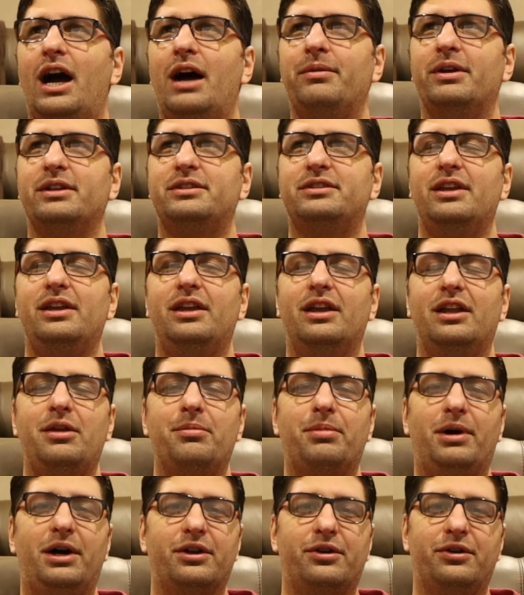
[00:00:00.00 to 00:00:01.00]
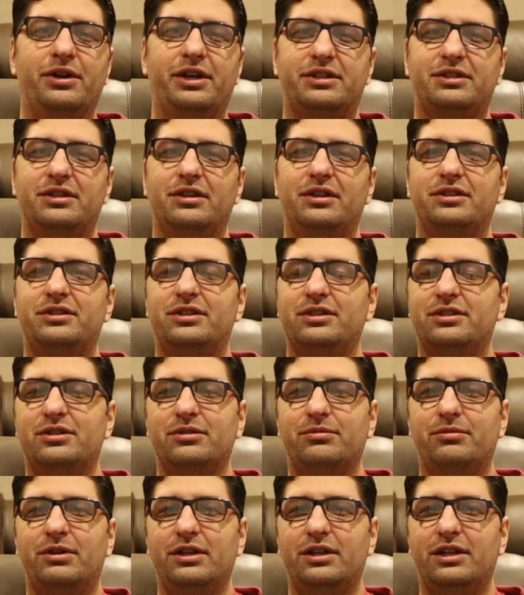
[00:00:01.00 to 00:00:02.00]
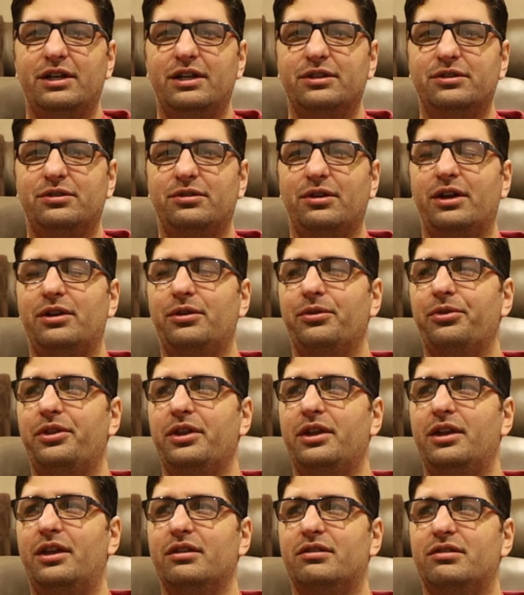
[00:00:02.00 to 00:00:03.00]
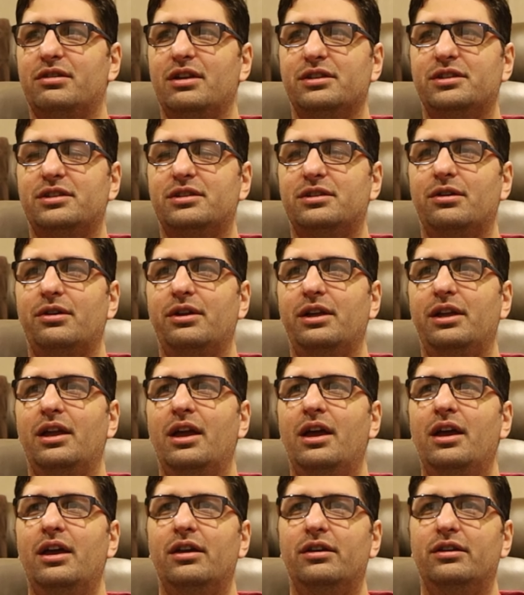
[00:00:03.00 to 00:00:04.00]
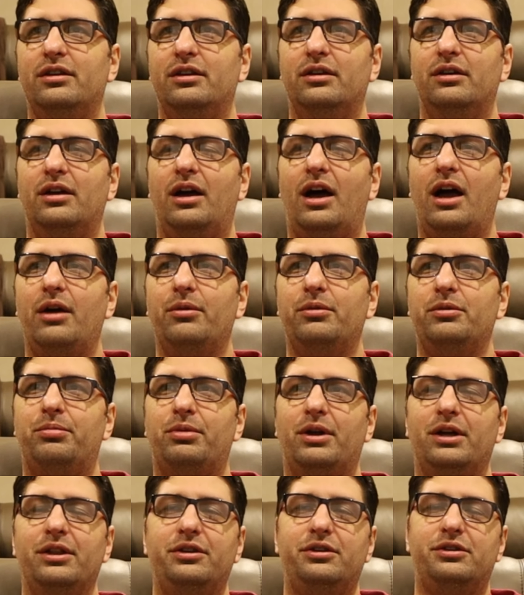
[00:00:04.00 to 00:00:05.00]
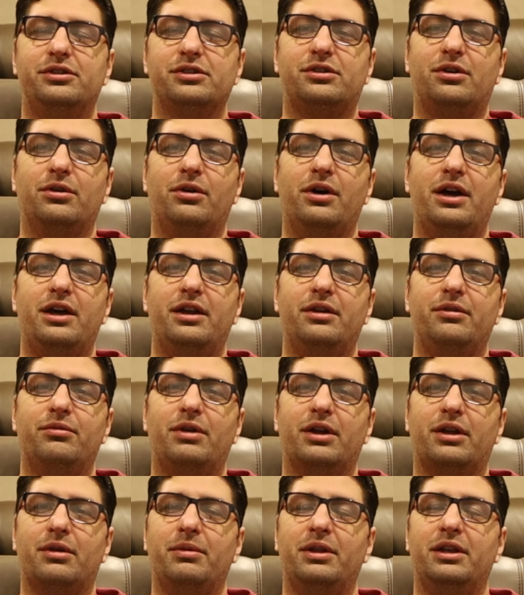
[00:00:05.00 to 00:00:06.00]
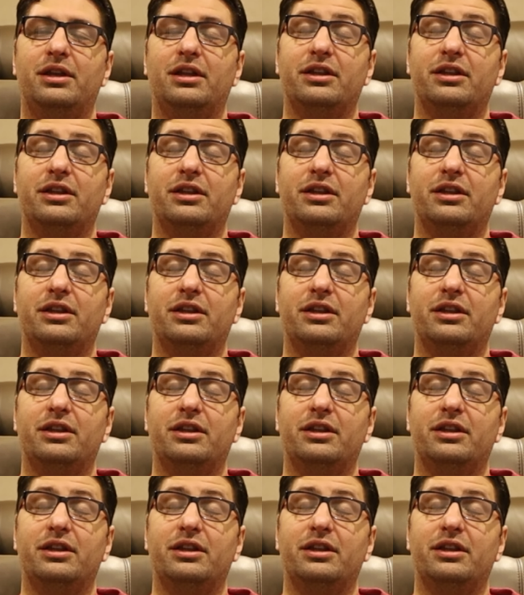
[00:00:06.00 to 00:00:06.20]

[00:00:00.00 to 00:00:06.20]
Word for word: I'm not seeing any bottlenecks in the system right now, so I don't think it's necessary I would probably just go ahead and recommend,